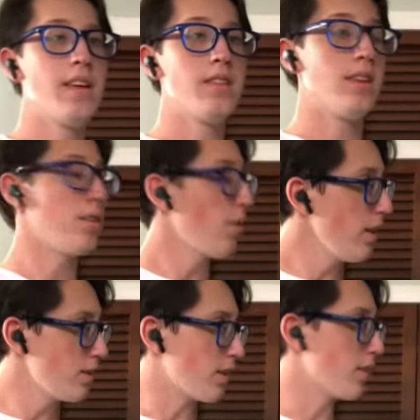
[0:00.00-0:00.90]
the
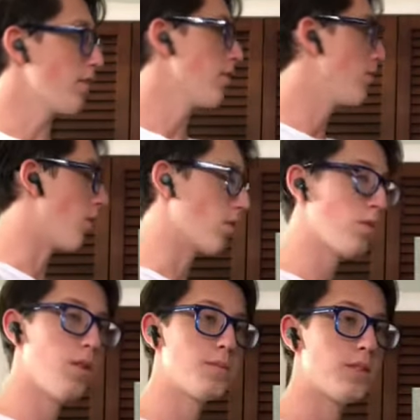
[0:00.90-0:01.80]
equation for
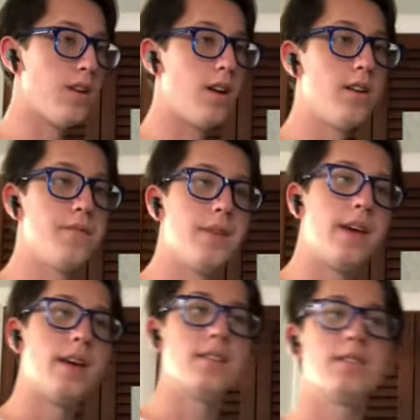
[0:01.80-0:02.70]
Coulomb's law
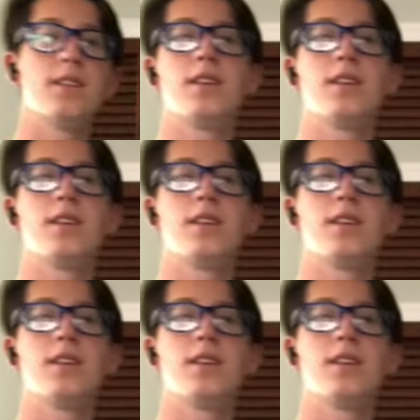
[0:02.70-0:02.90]
has